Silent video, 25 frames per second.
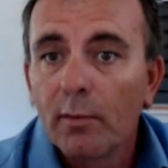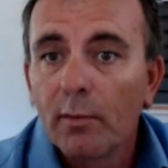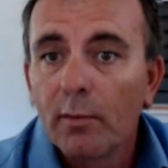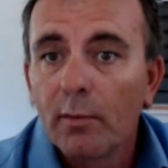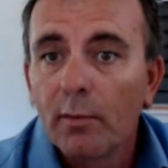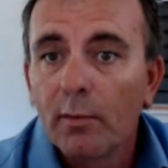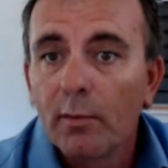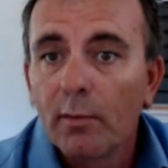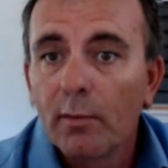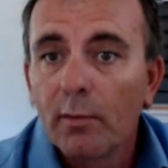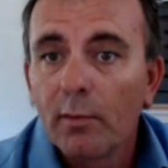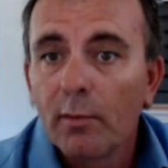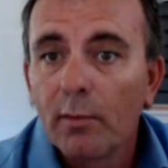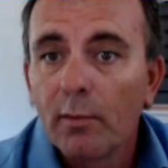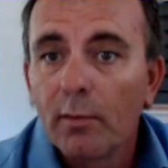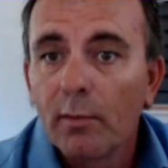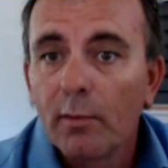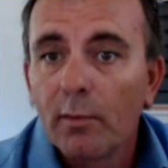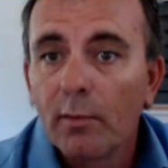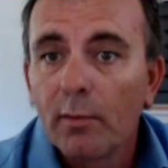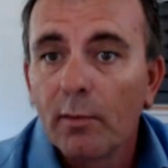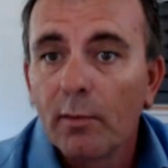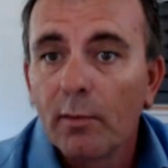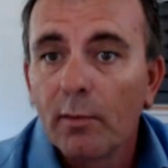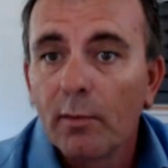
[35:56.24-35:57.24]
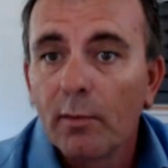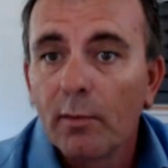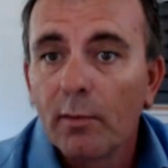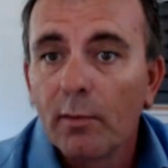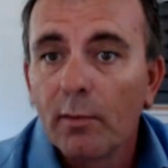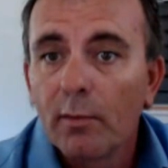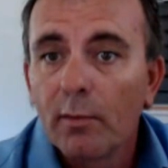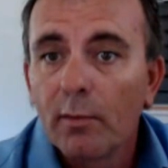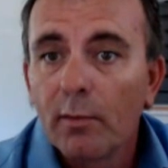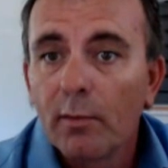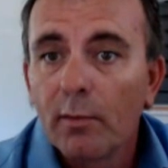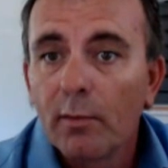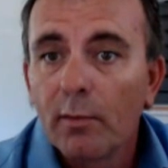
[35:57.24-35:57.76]

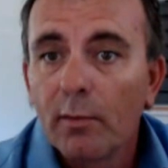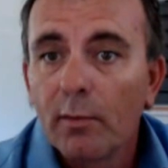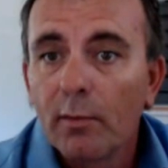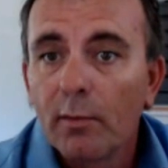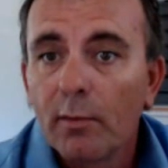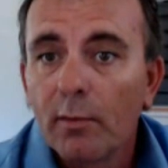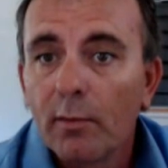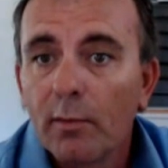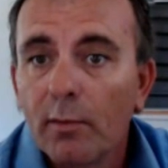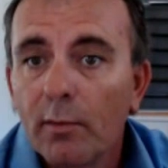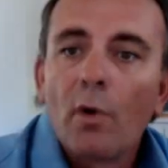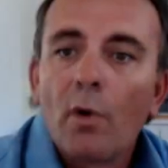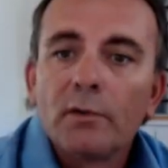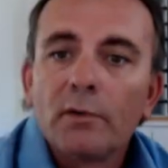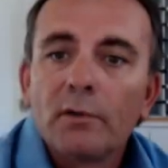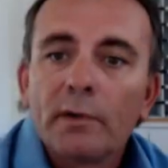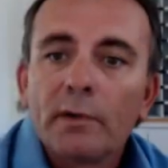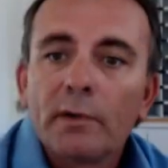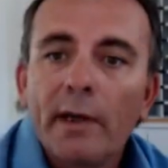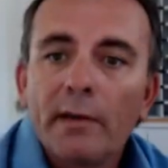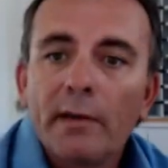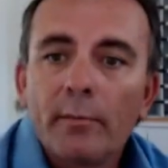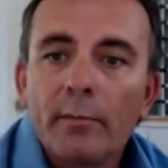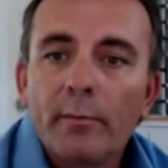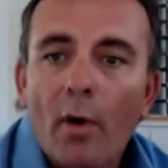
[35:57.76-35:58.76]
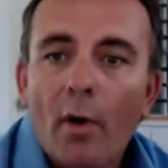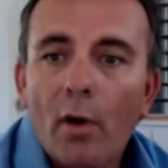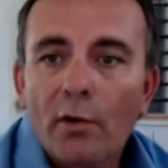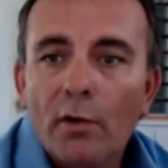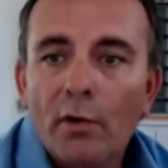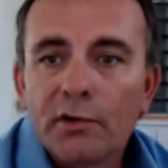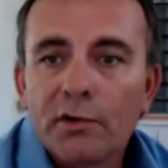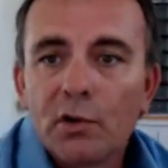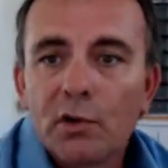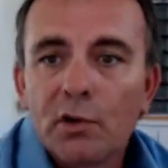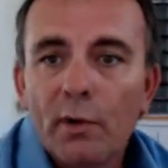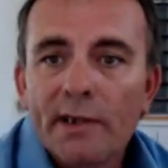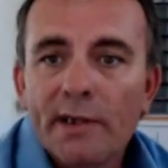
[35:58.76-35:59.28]
At the biological aspects, then
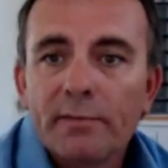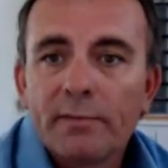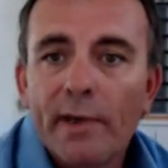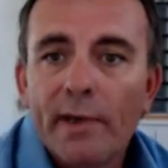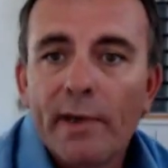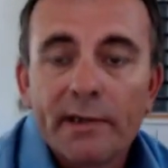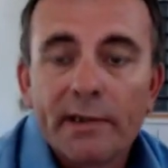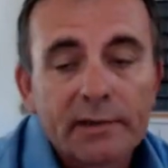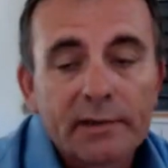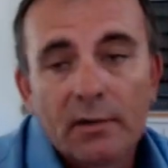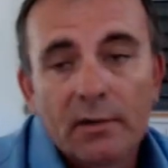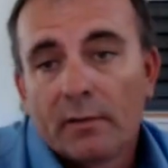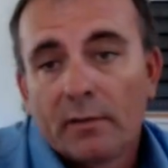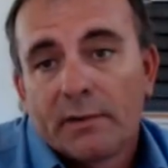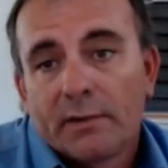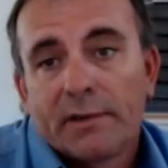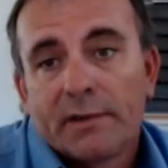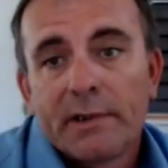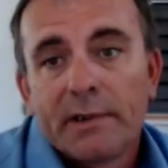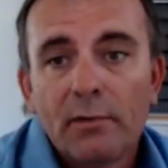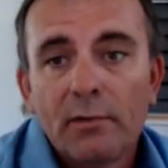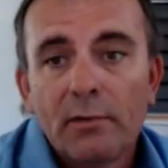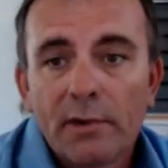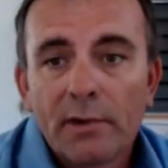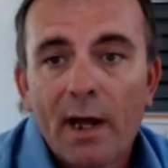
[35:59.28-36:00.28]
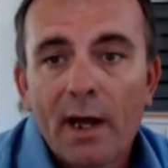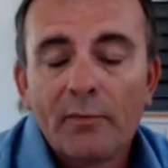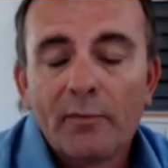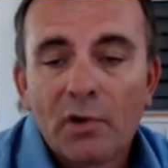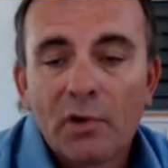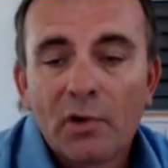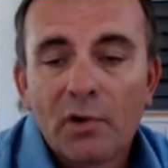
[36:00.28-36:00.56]
obviously you would come to us,